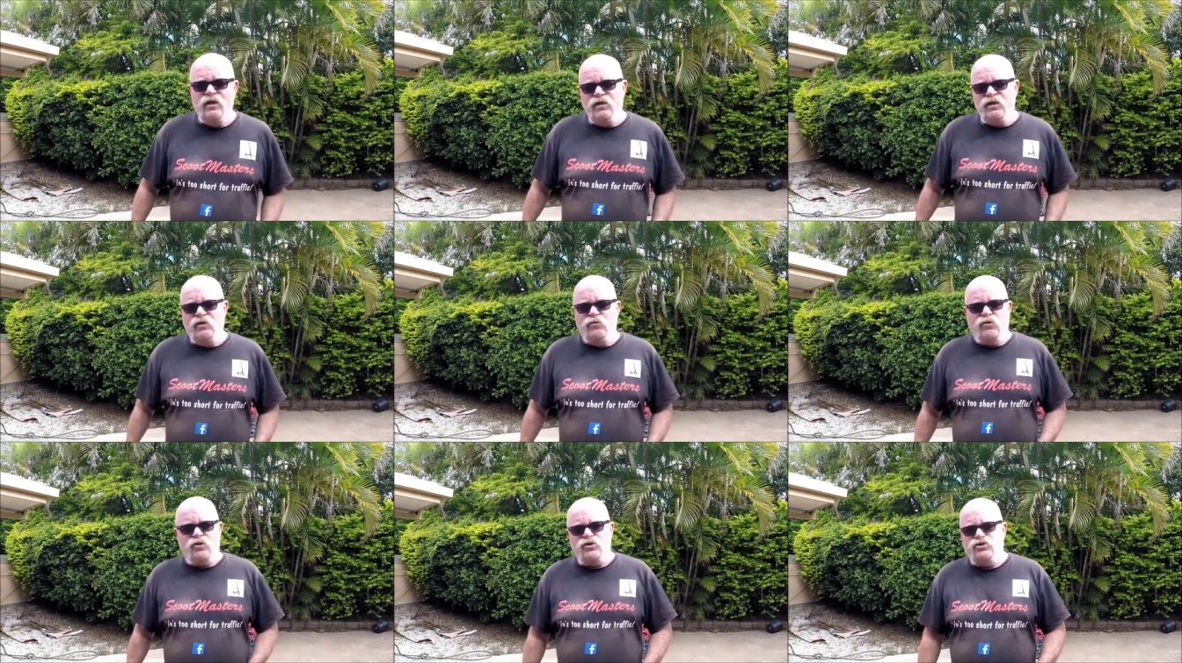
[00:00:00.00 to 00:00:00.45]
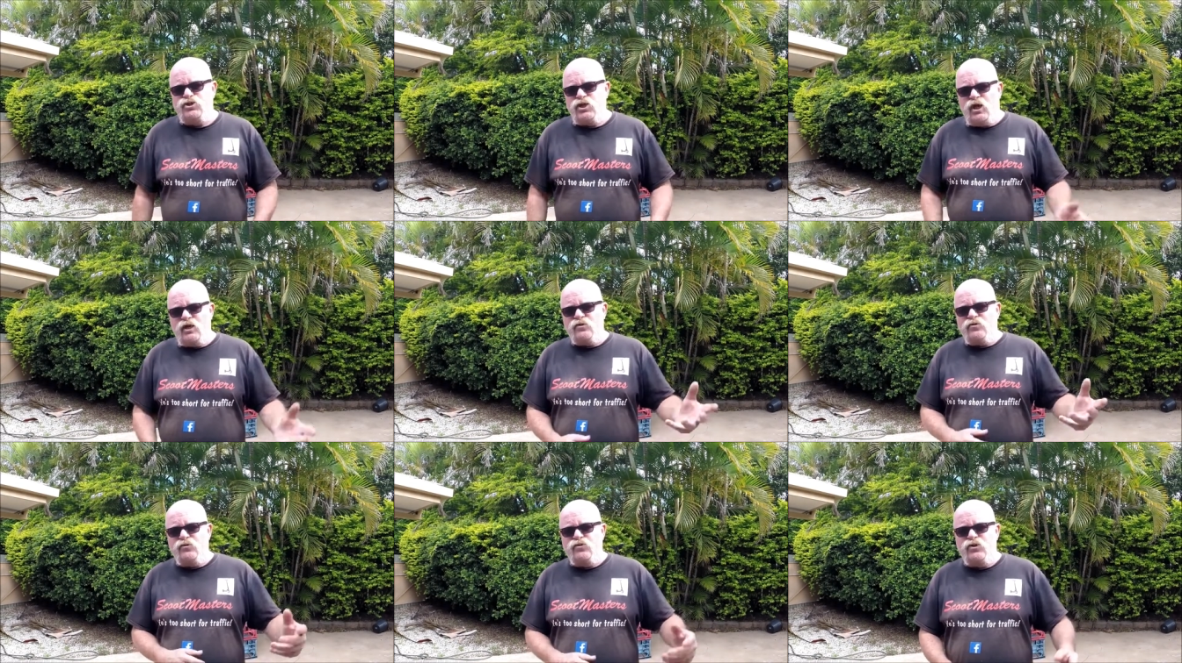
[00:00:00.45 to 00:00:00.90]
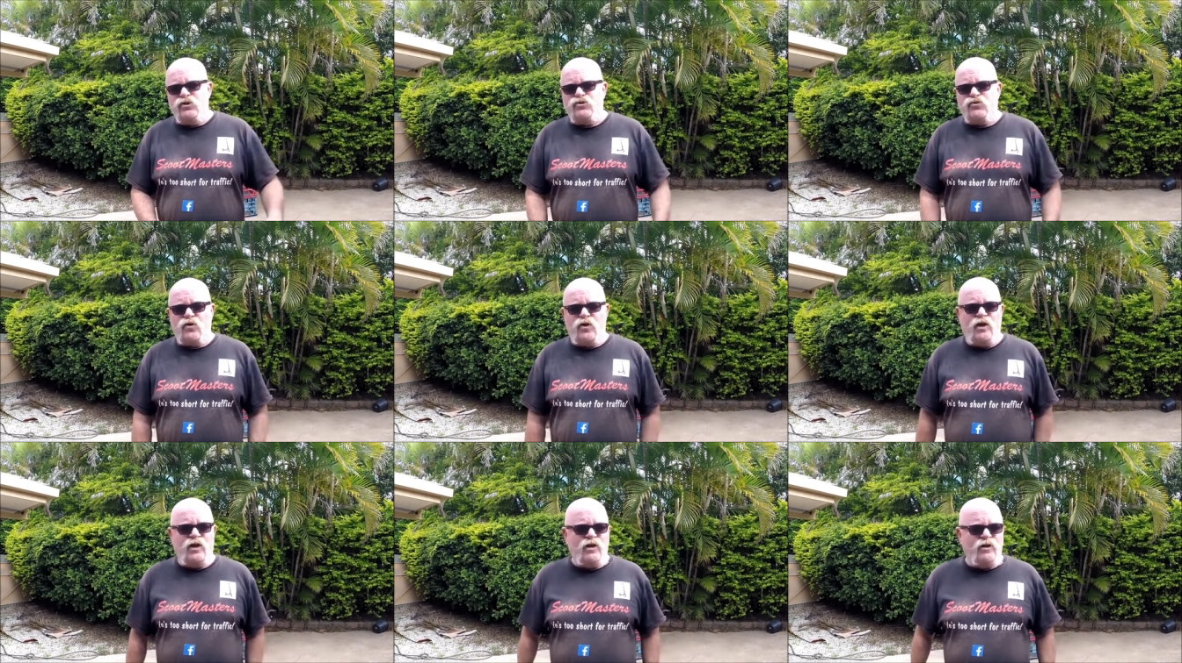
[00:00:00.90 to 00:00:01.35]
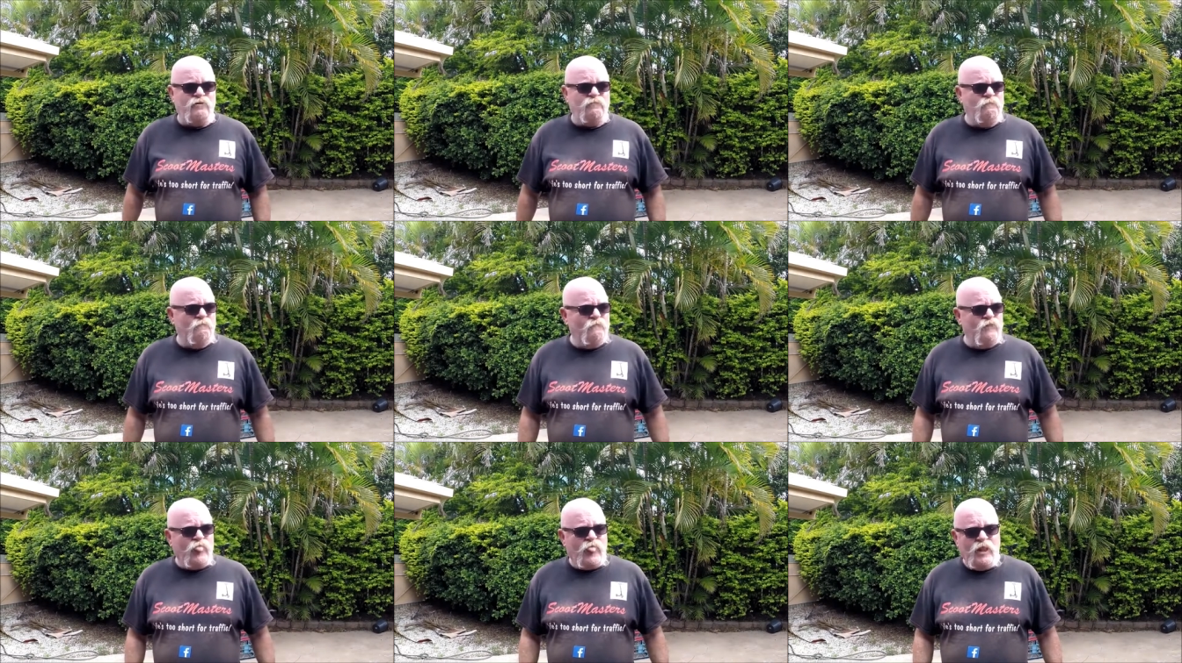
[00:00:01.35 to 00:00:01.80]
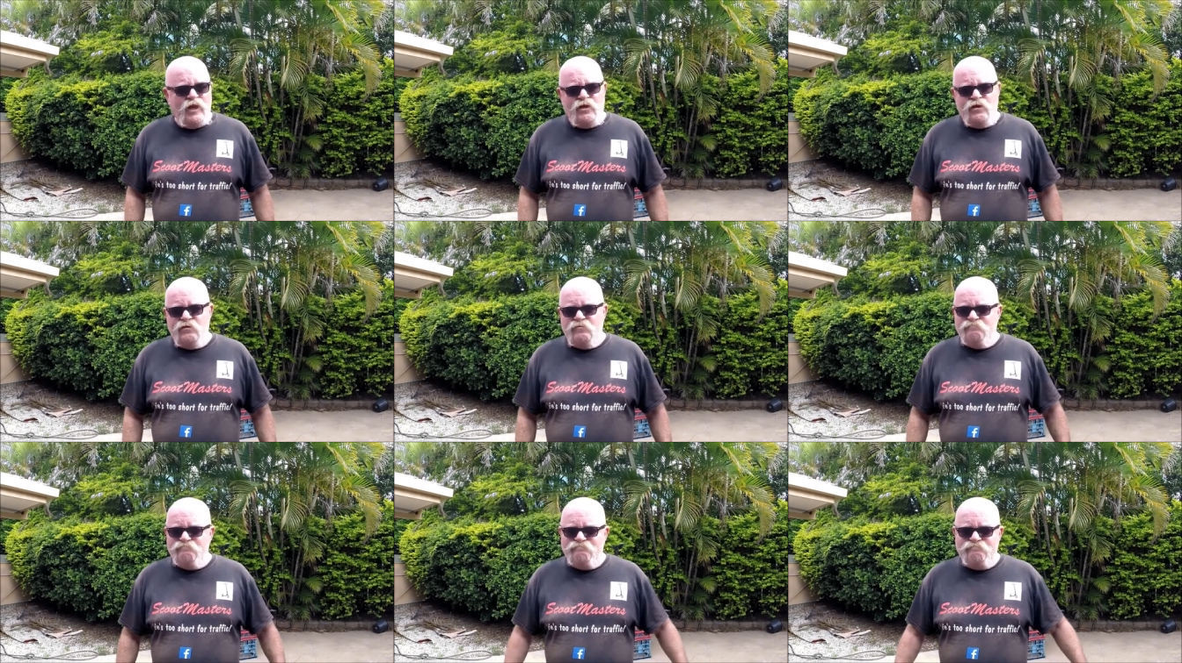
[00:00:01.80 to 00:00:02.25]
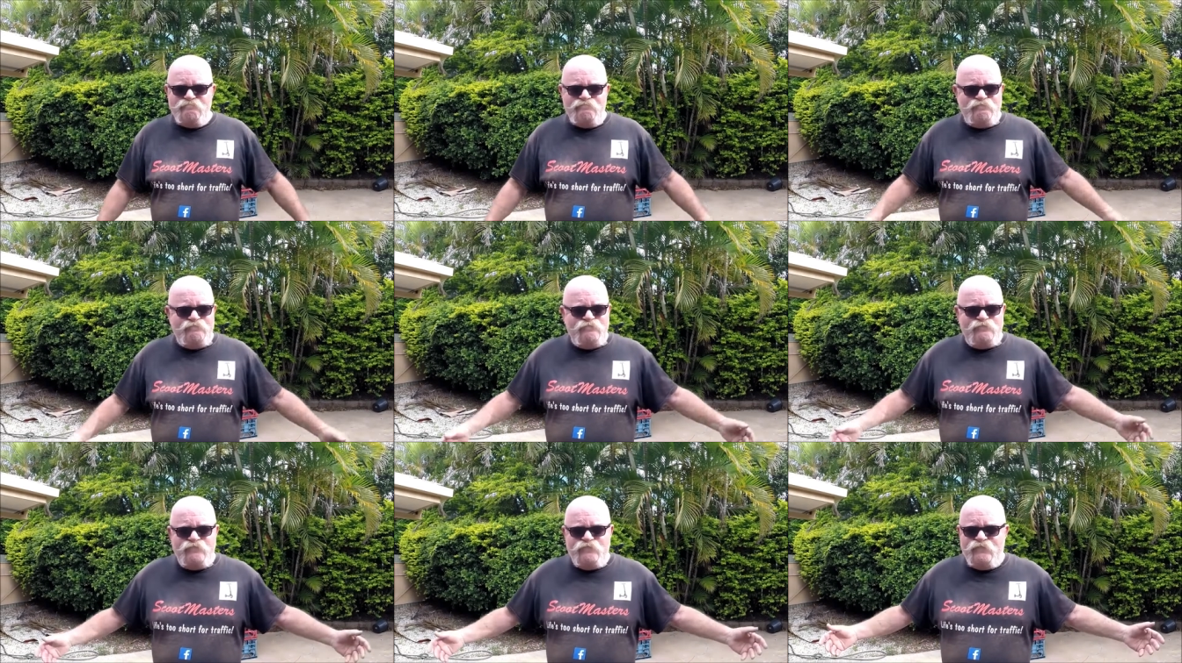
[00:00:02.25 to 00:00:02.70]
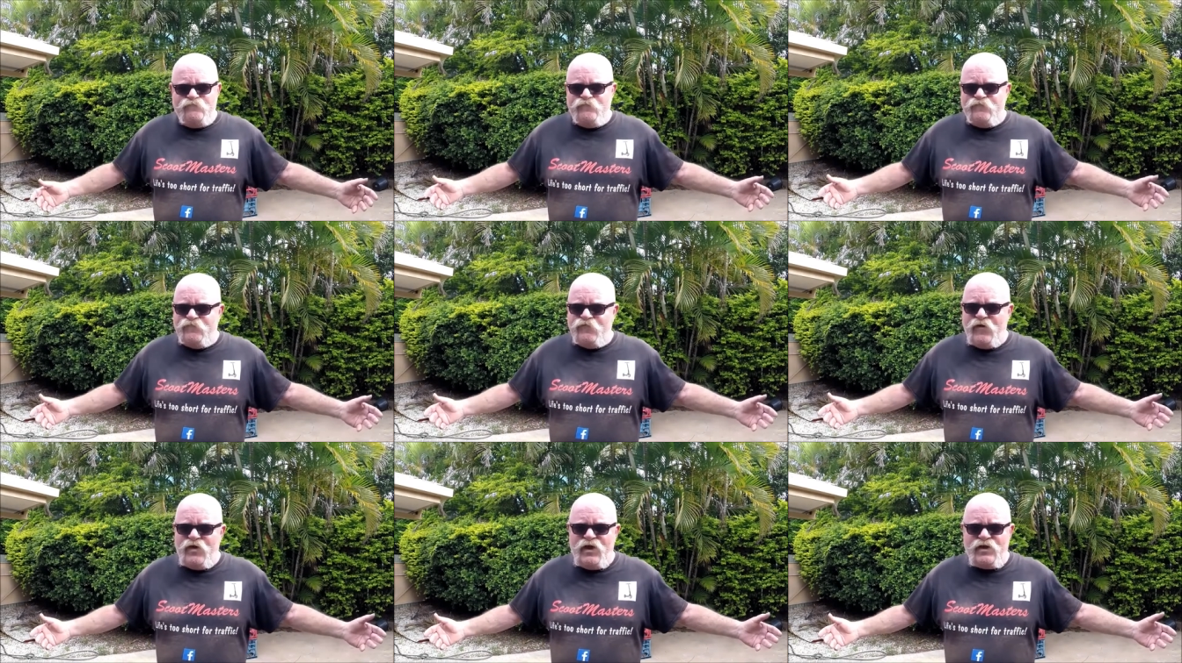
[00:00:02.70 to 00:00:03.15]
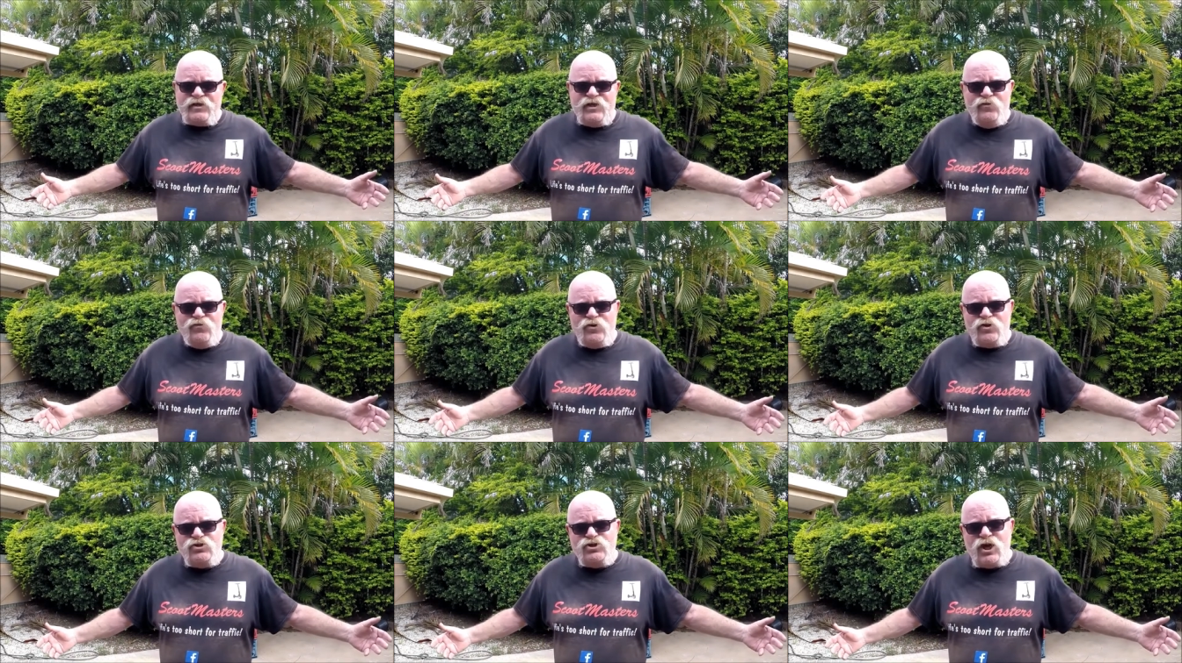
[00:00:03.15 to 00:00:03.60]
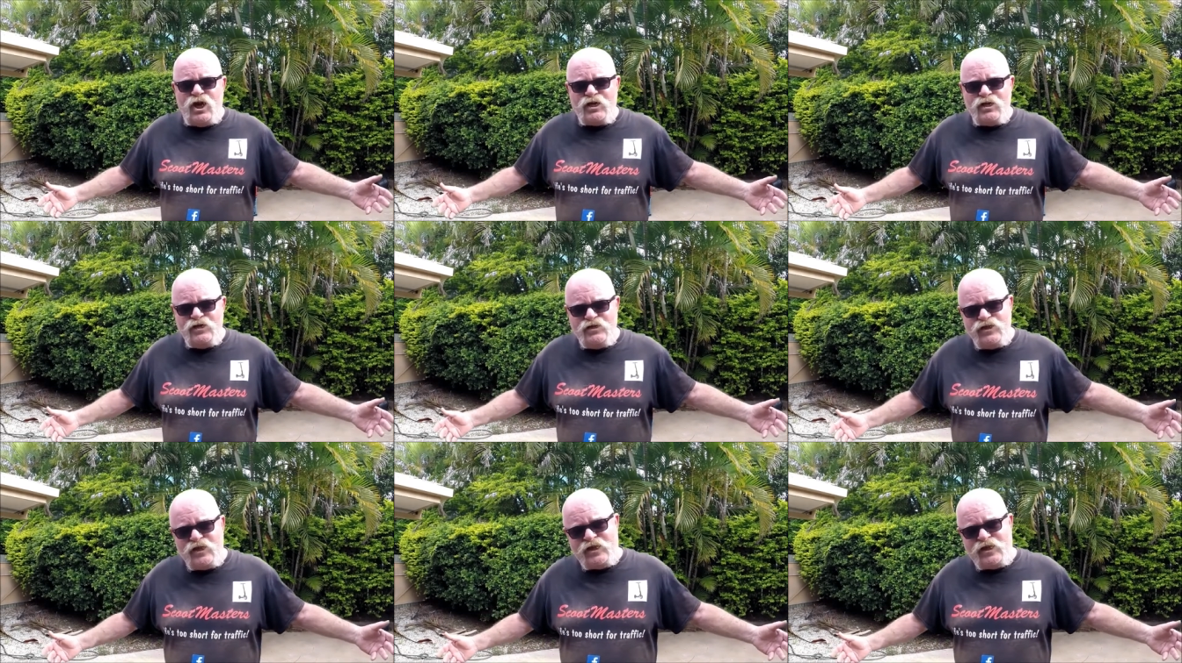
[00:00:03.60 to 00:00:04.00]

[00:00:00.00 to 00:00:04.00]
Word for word: you want to chuck it on the train, fuck, you want to chuck it in